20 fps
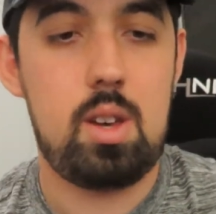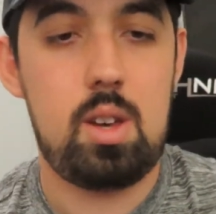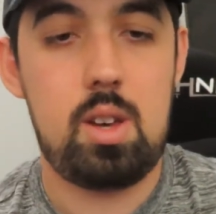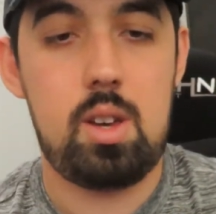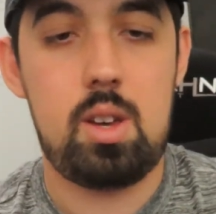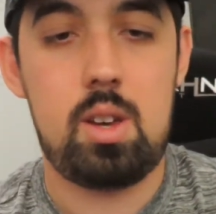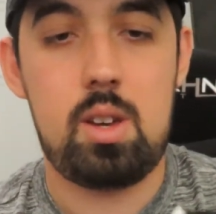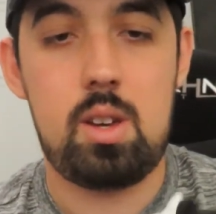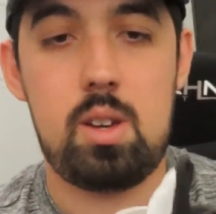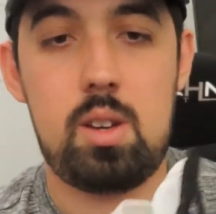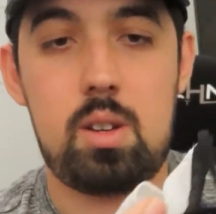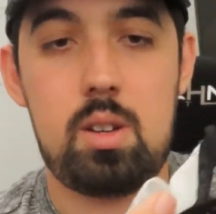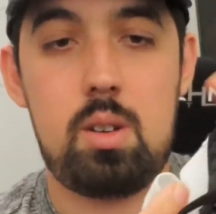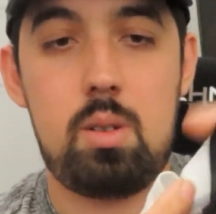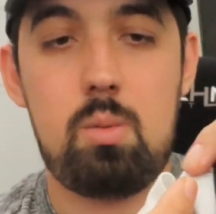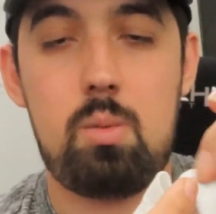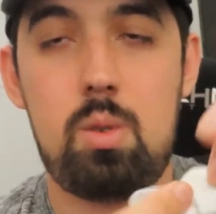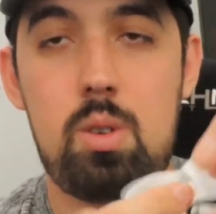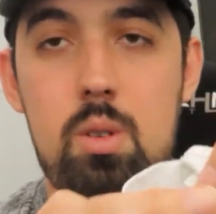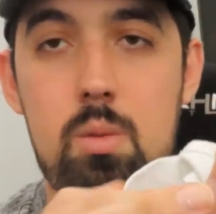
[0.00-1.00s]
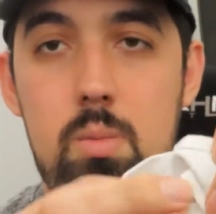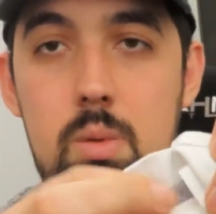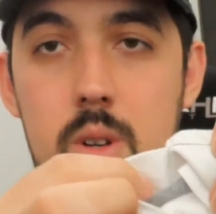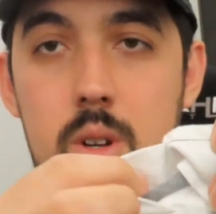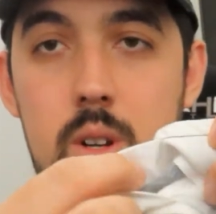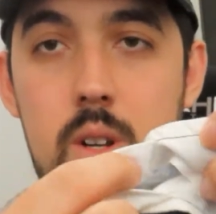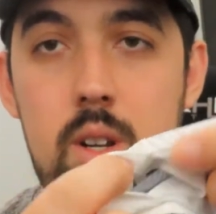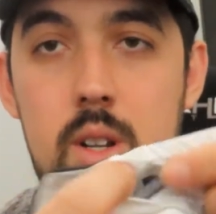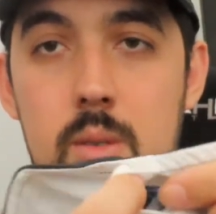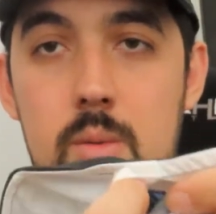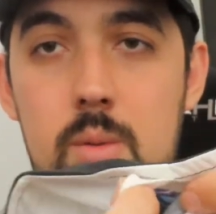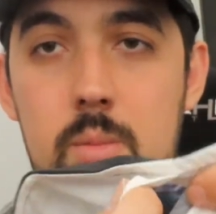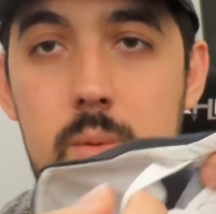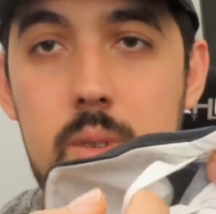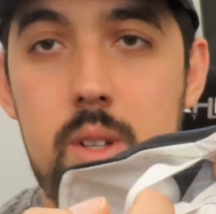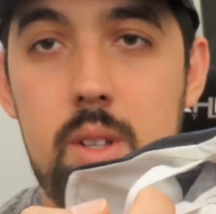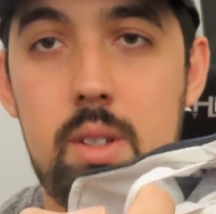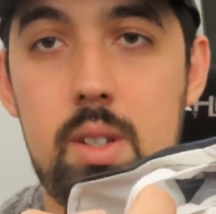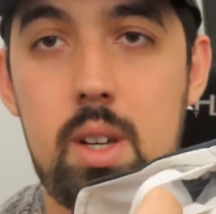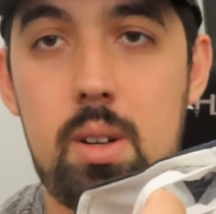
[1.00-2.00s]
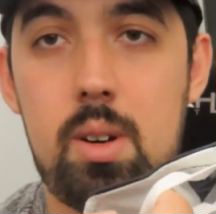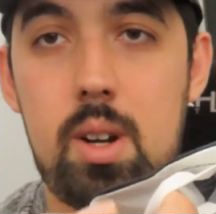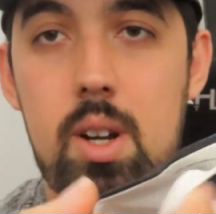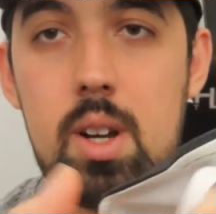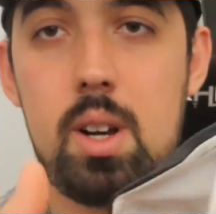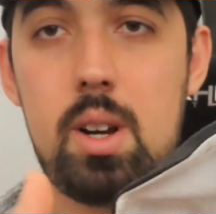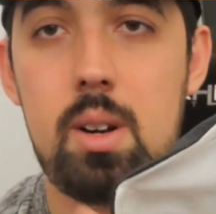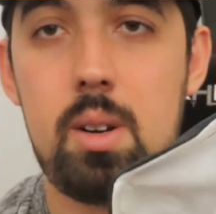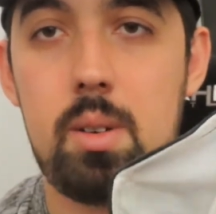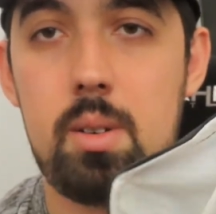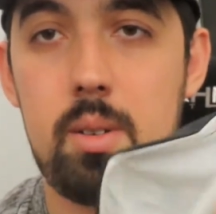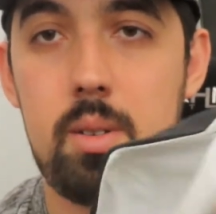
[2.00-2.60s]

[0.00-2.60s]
And where you put it in, it would be inside right here.